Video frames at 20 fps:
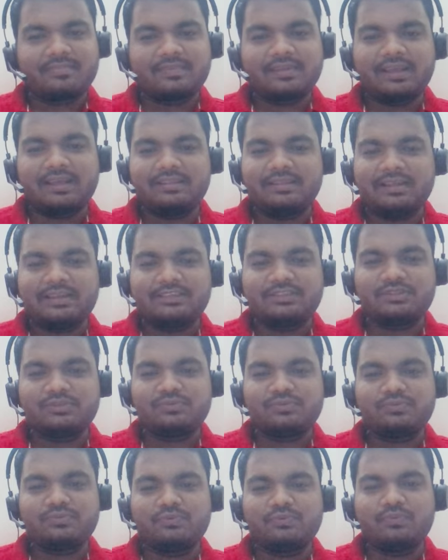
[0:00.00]
And that's
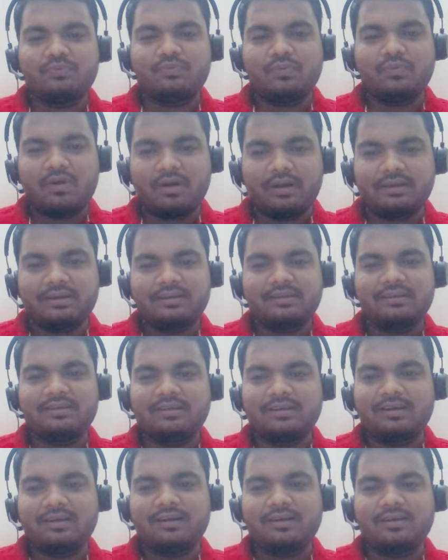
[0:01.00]
what
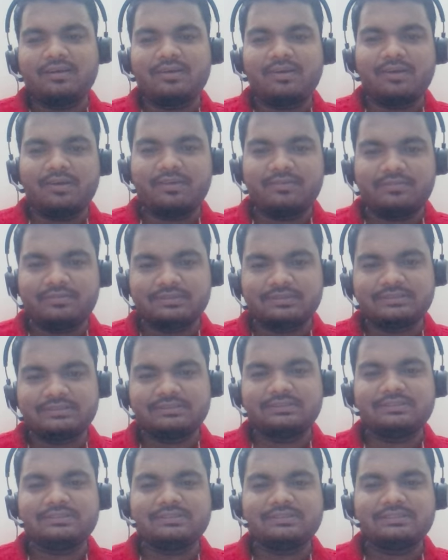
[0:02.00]
all of
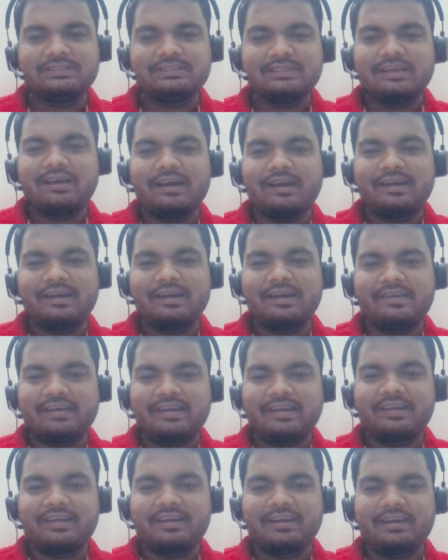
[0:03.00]
us are
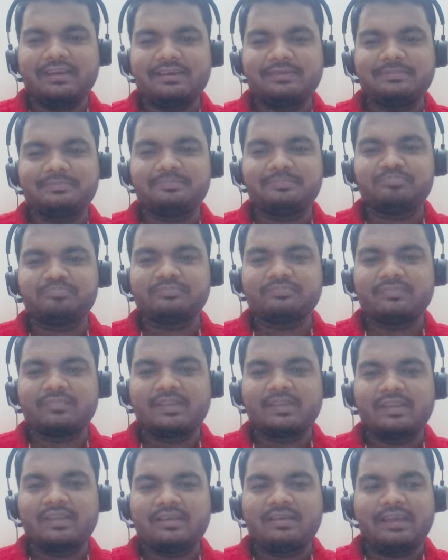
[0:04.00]
trying, right?
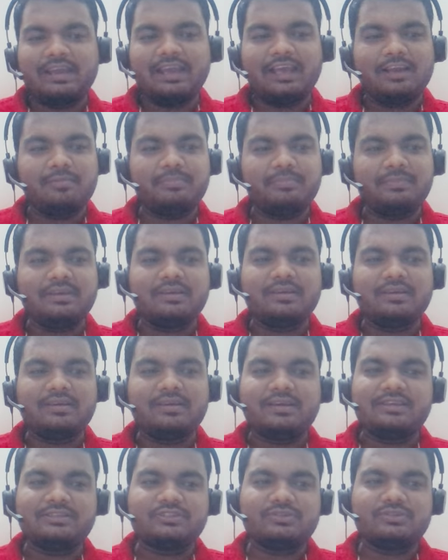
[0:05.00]
Helping
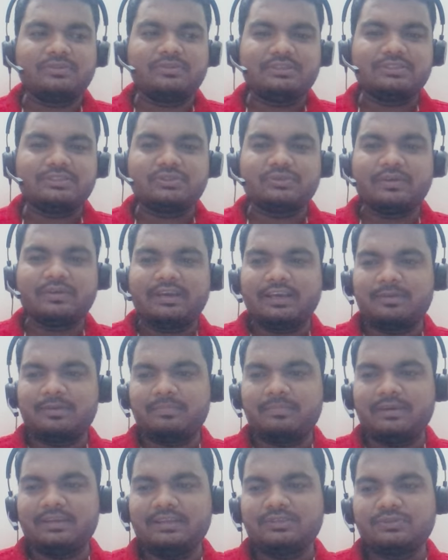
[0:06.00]
students to get
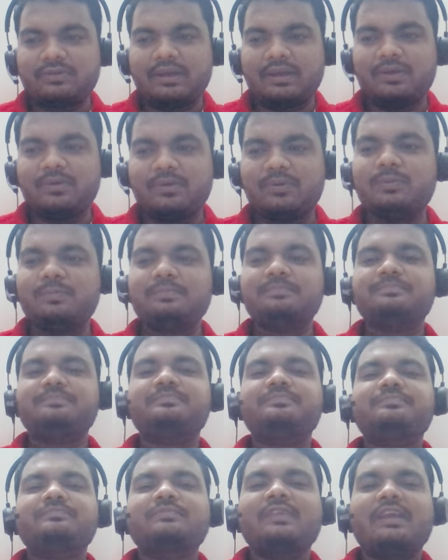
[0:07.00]
placed. So I hope
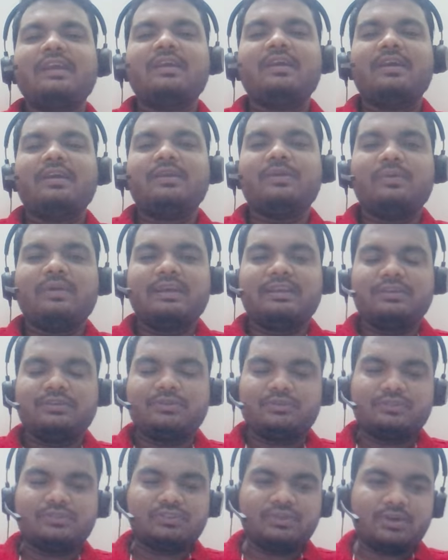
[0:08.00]
you get
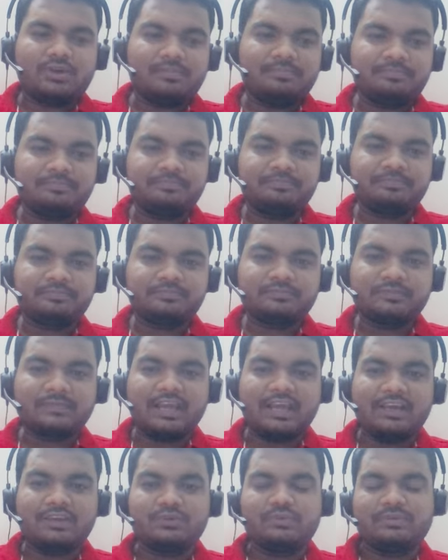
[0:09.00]
your job
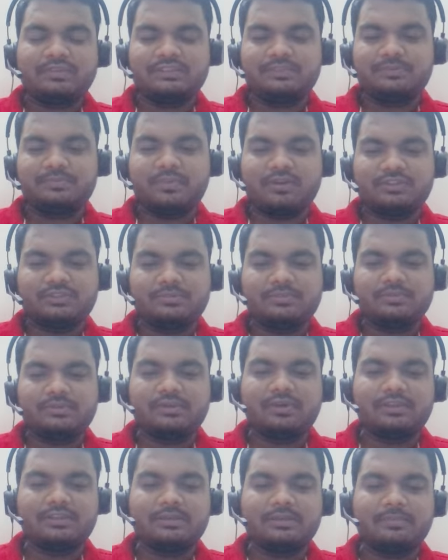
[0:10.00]
as soon as possible.
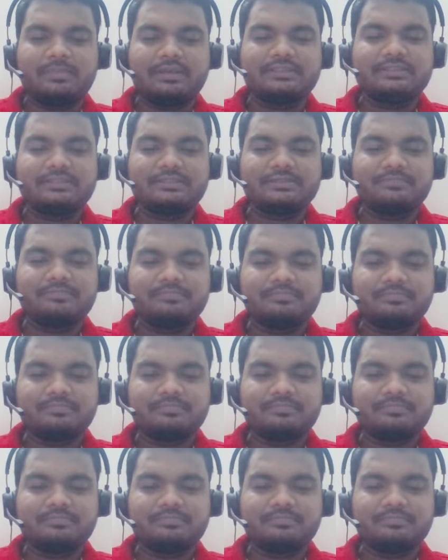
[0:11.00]
All the best.